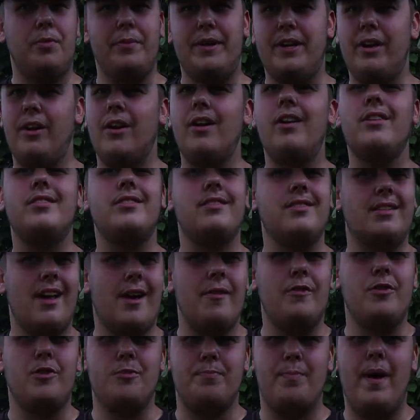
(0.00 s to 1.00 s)
I mean, in a
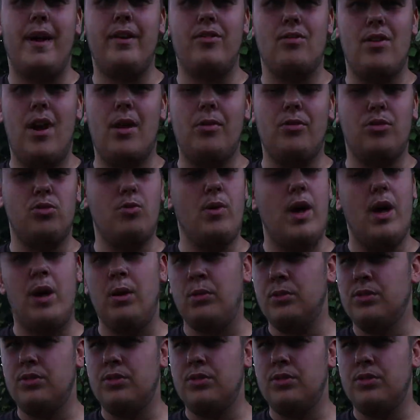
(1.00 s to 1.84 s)
savage bend round as well.